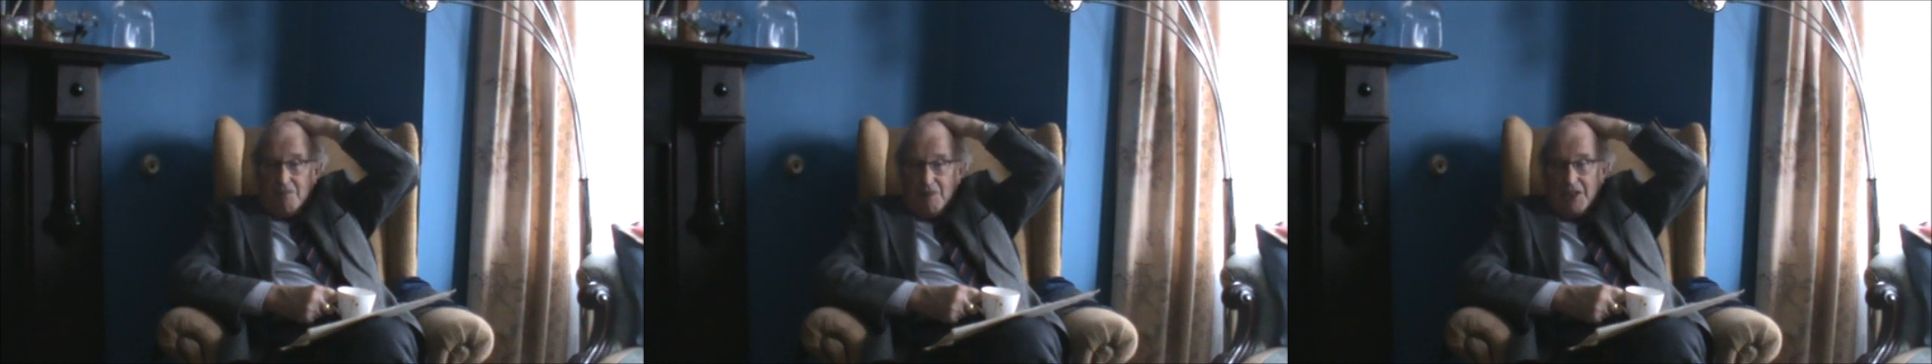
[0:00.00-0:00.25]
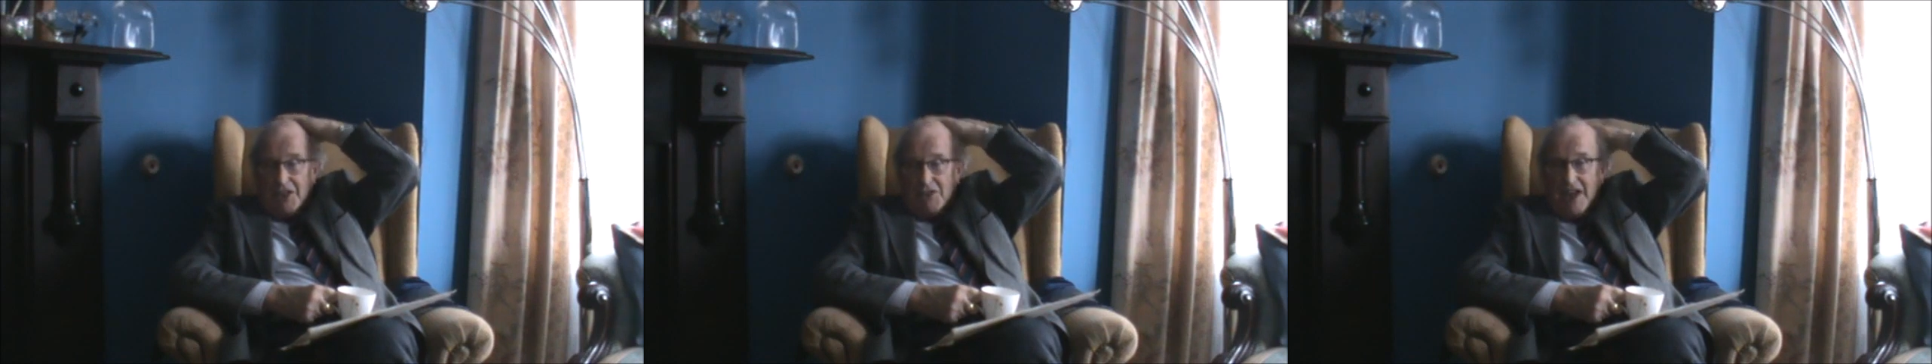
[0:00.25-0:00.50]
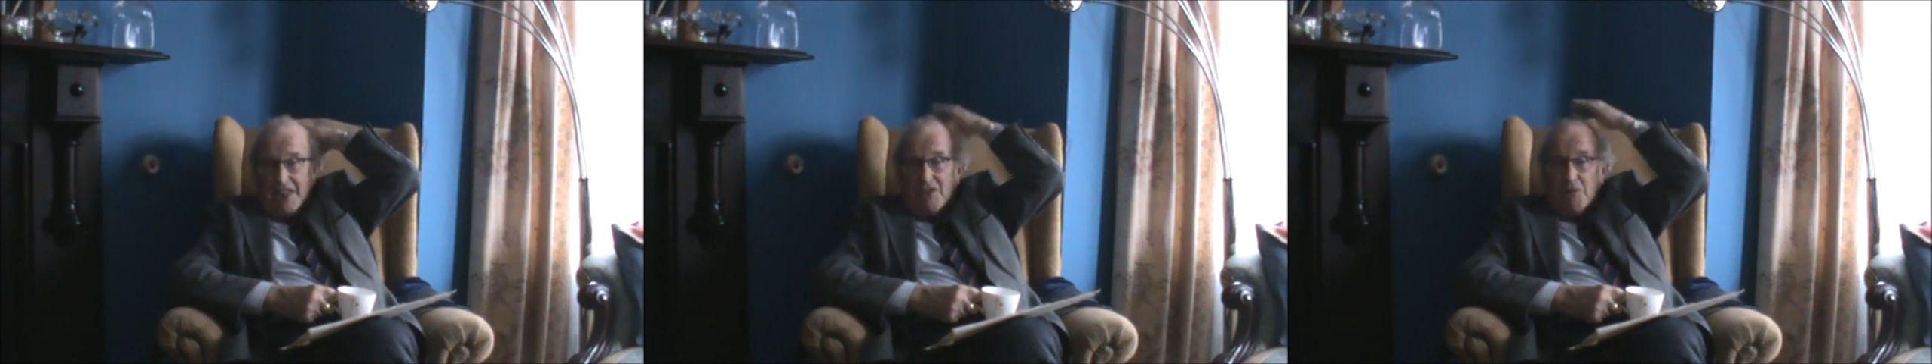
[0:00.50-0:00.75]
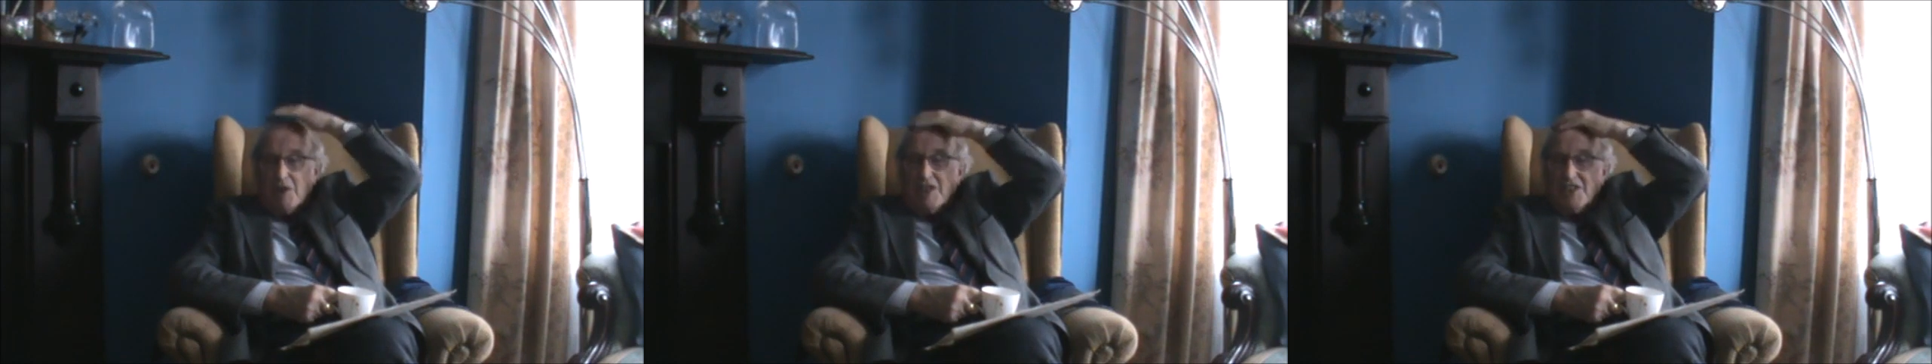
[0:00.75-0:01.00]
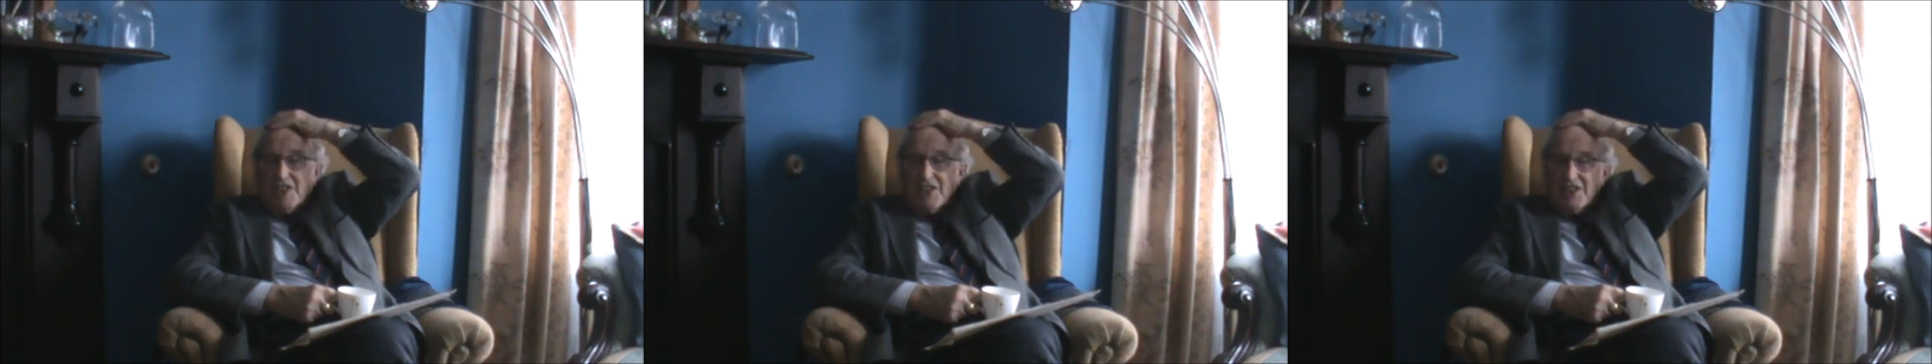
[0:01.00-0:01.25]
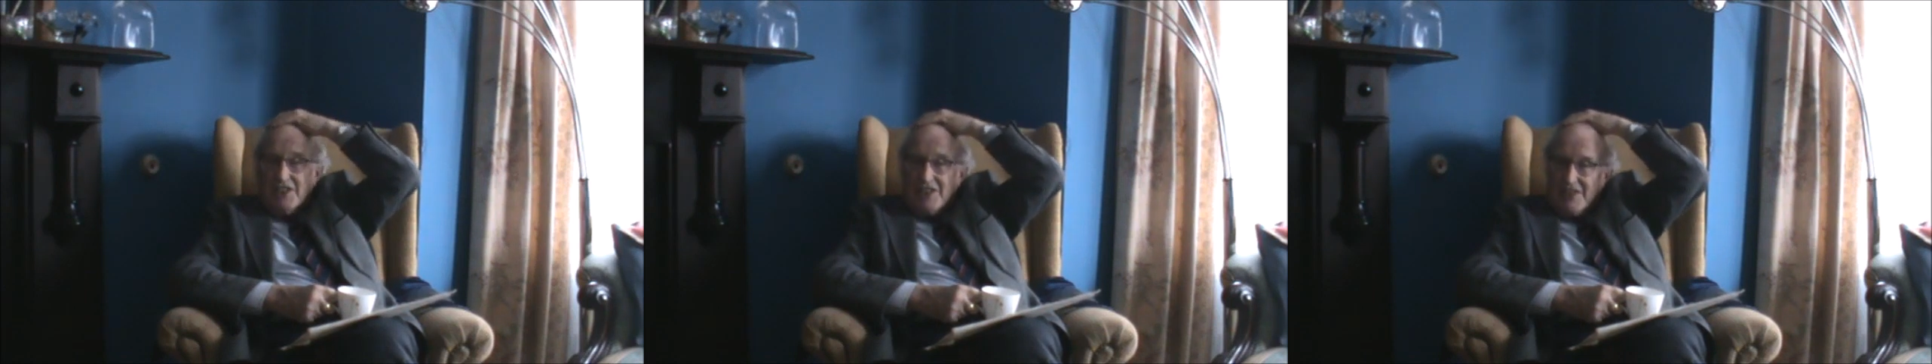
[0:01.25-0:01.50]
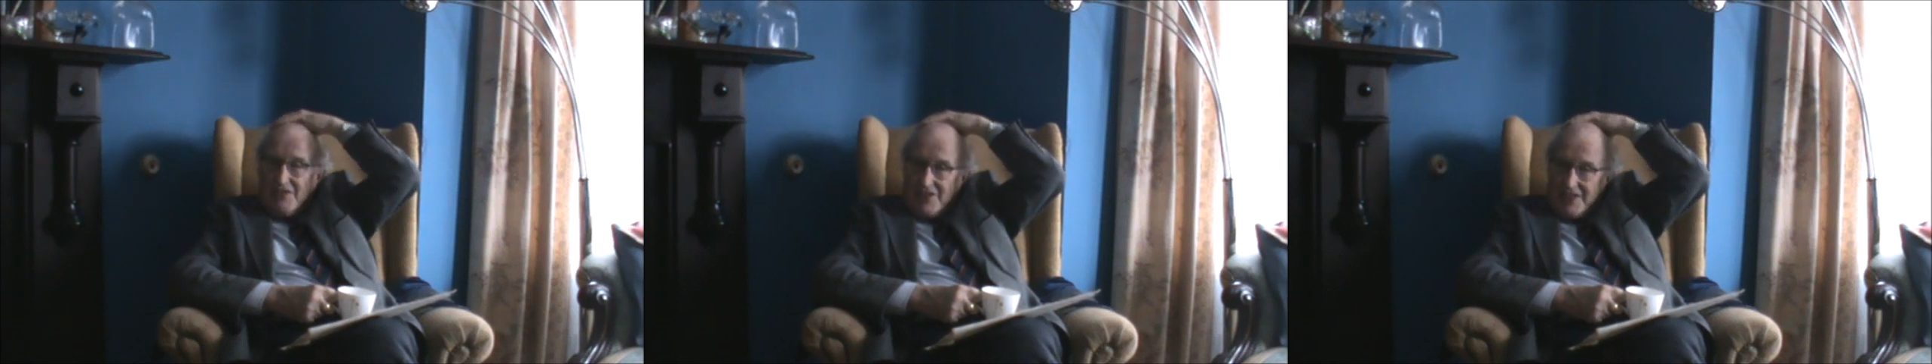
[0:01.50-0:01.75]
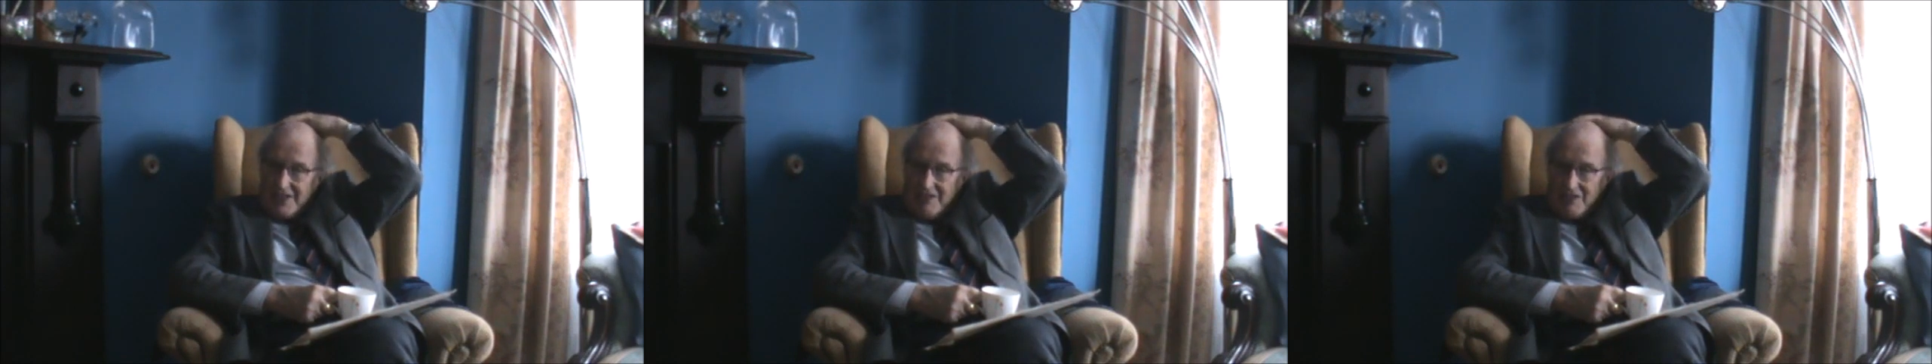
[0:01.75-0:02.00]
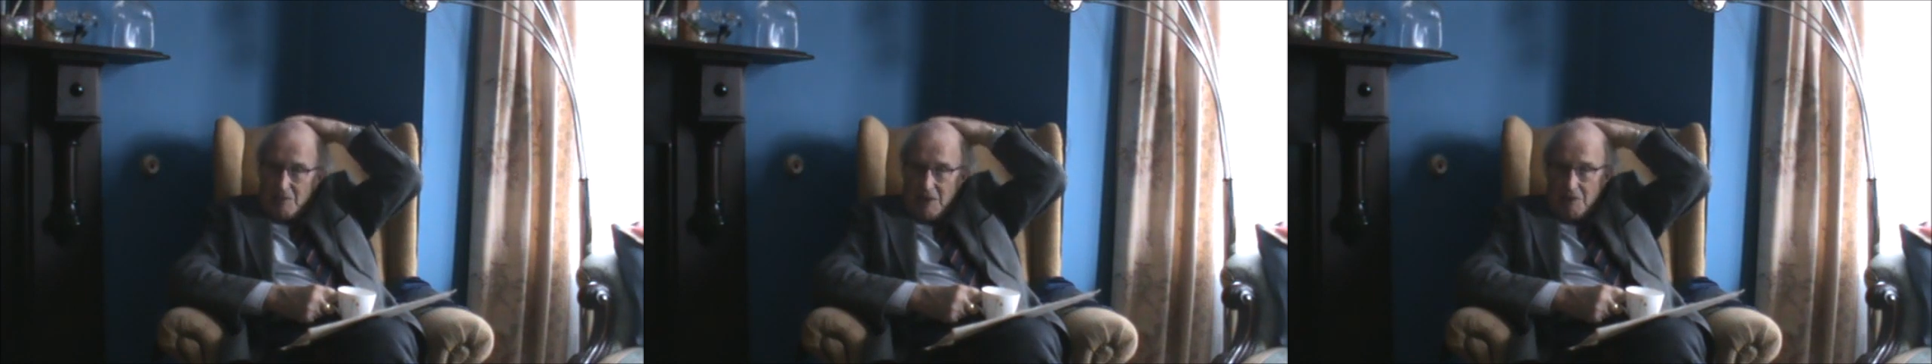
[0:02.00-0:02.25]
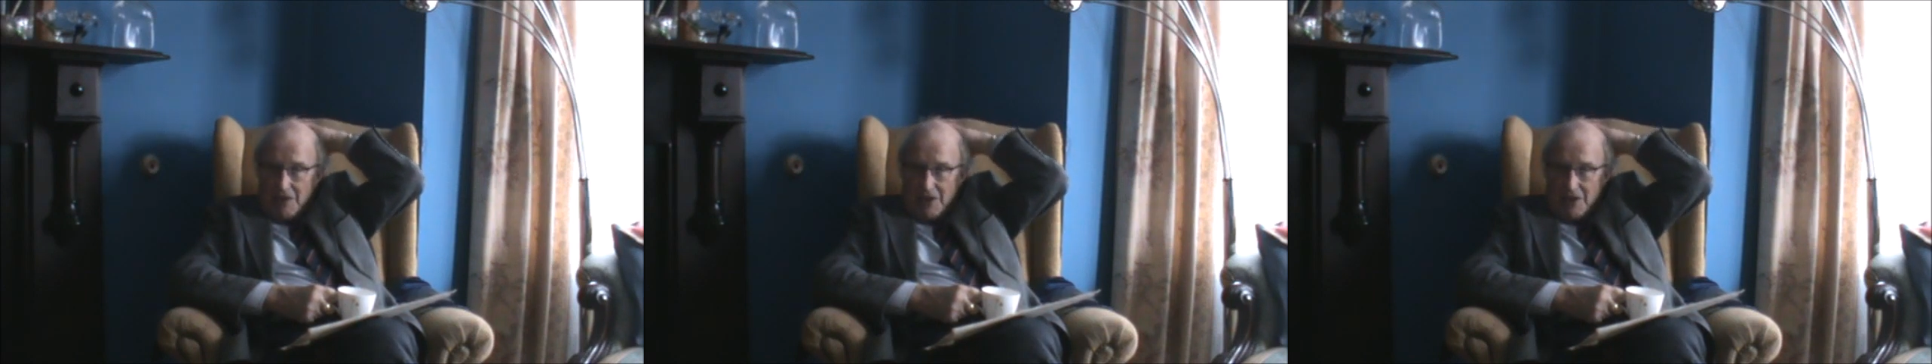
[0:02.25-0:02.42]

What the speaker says: British rights were British citizens, if the people